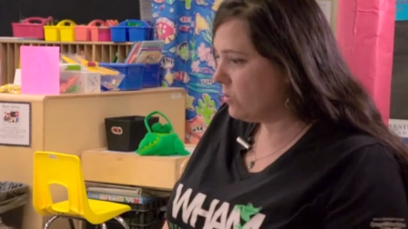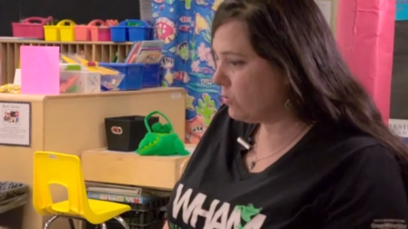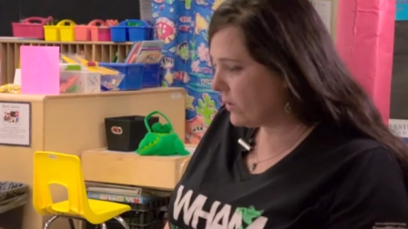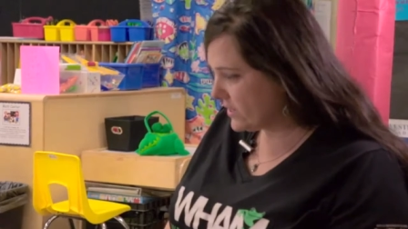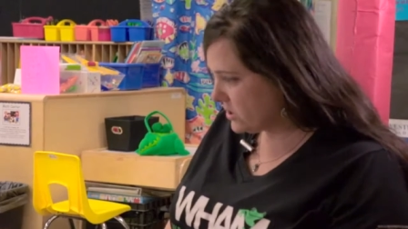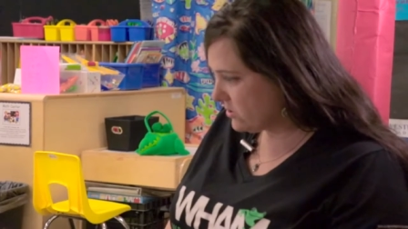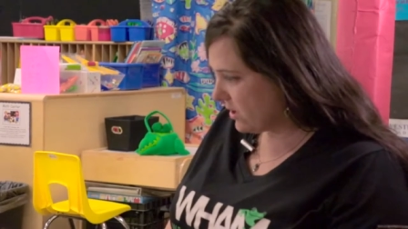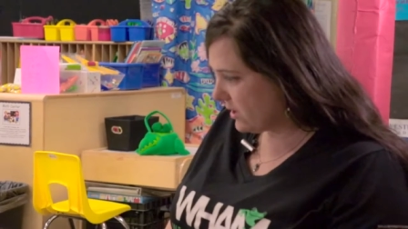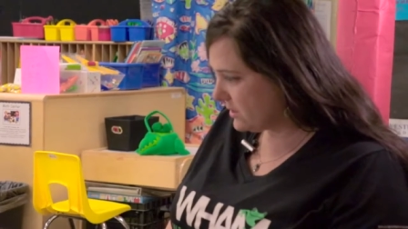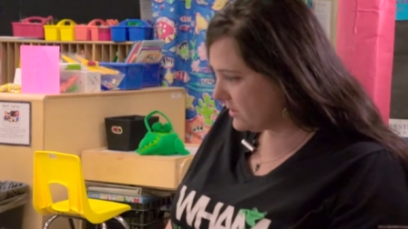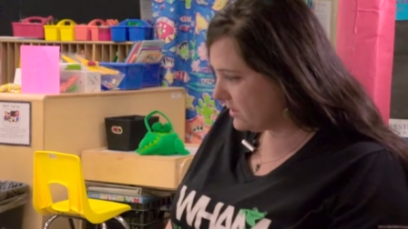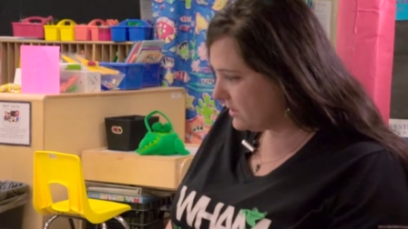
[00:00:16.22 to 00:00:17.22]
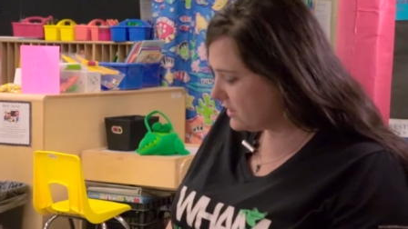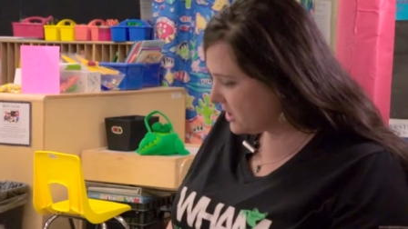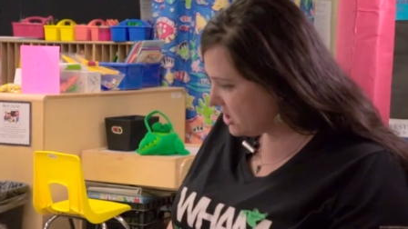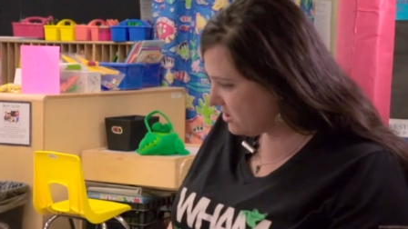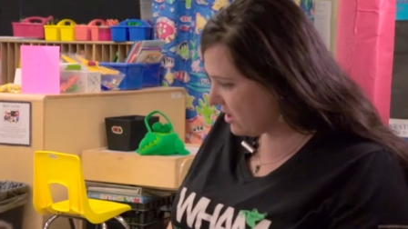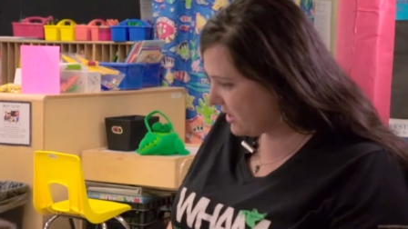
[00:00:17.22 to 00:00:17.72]
restaurant.
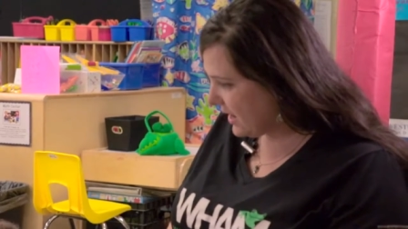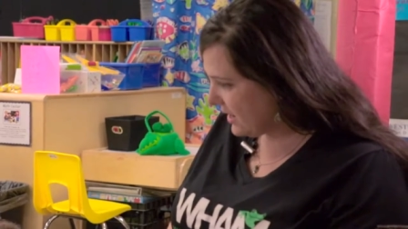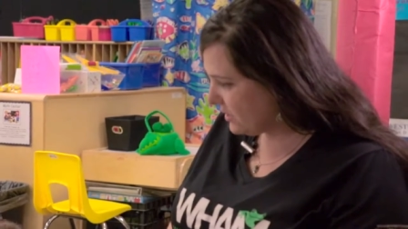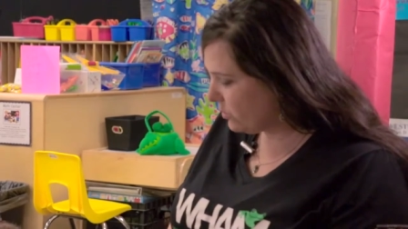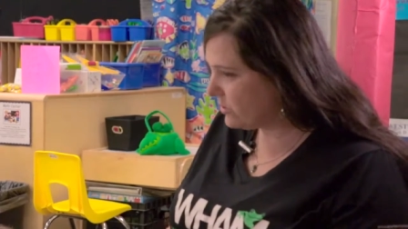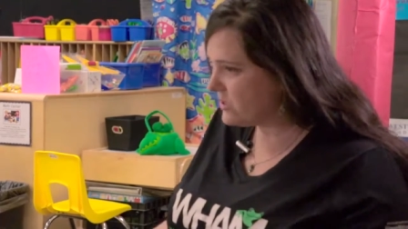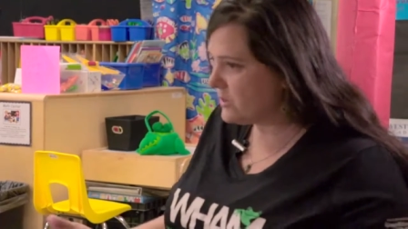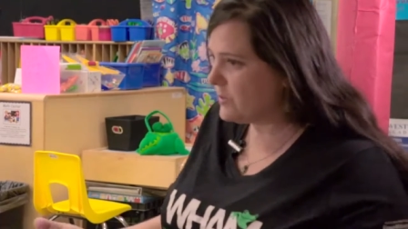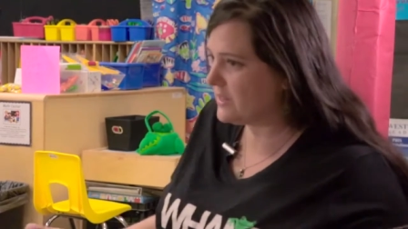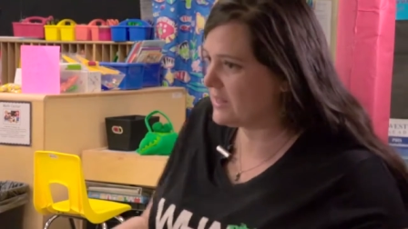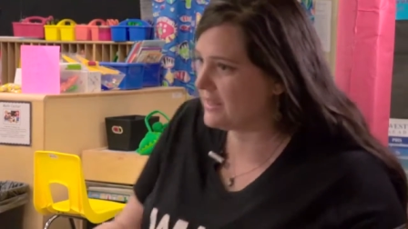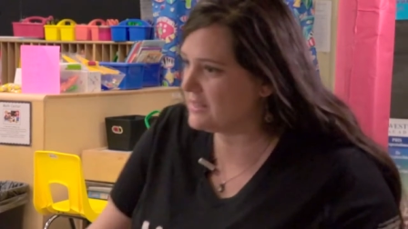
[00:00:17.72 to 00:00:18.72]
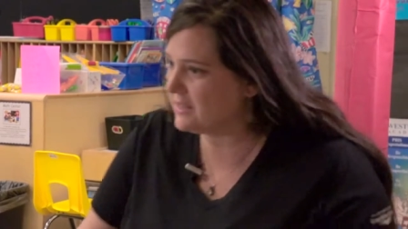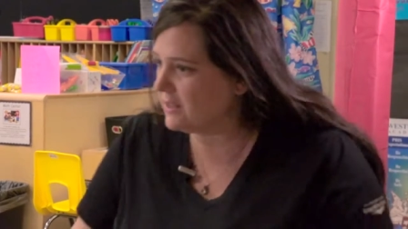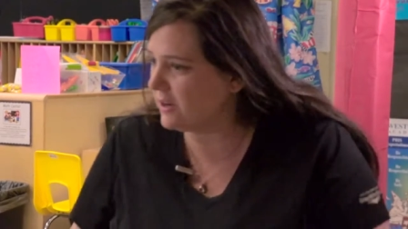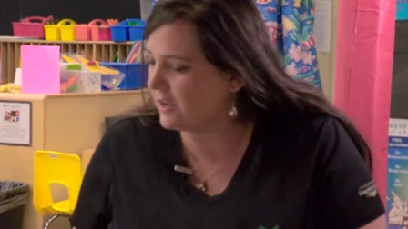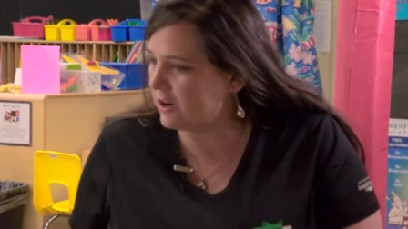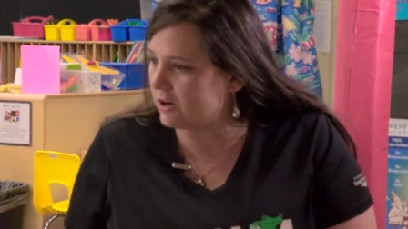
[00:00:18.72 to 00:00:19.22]
Did you know that? What are some of the things
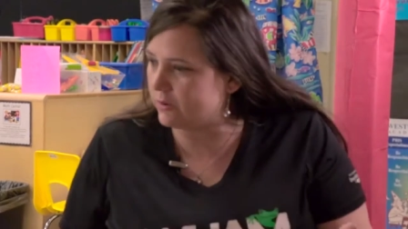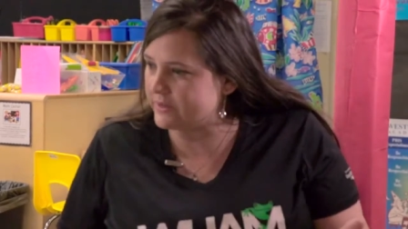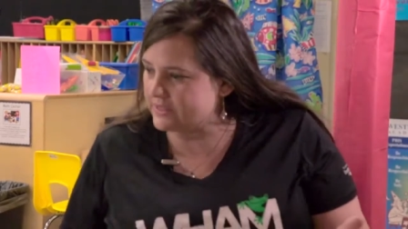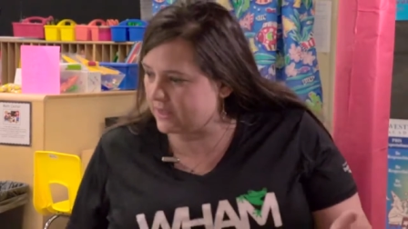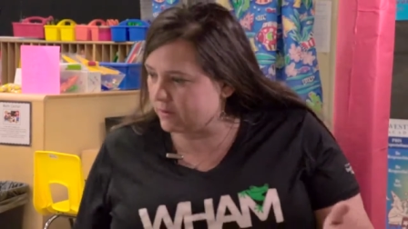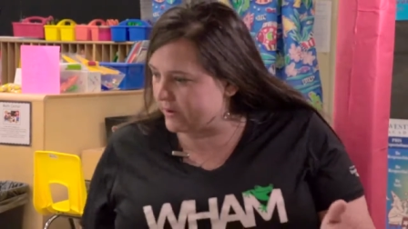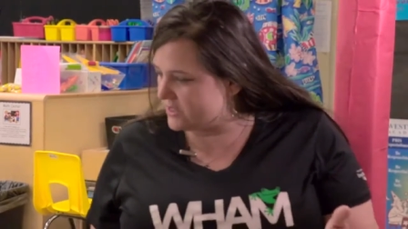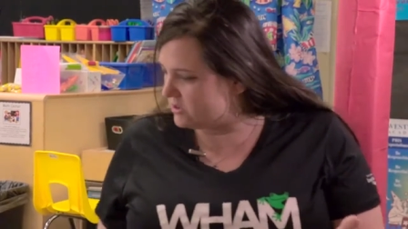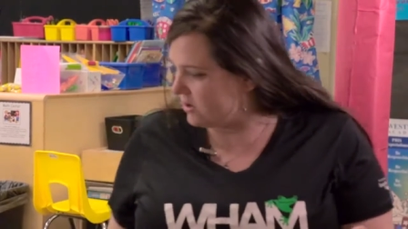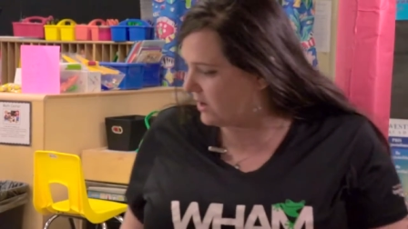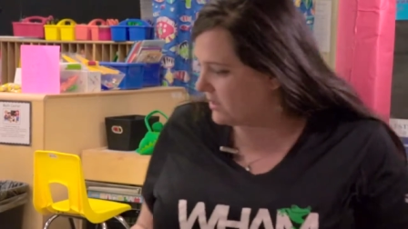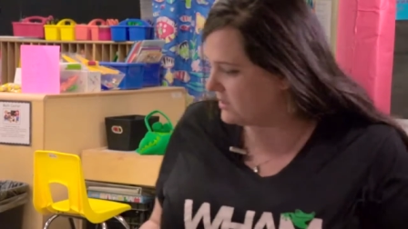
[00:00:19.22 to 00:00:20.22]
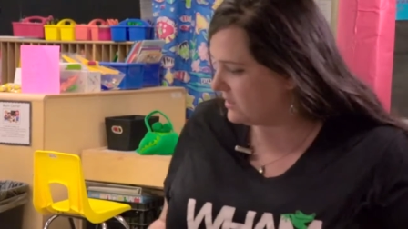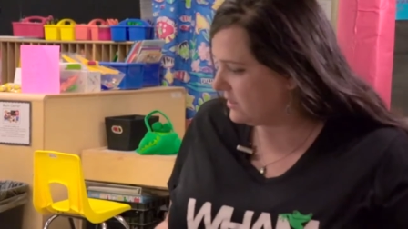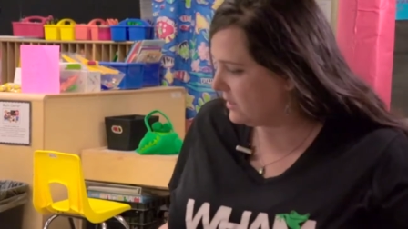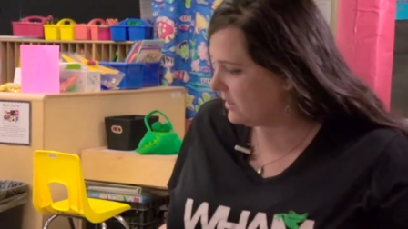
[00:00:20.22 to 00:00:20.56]
in, in our Louisiana restaurant?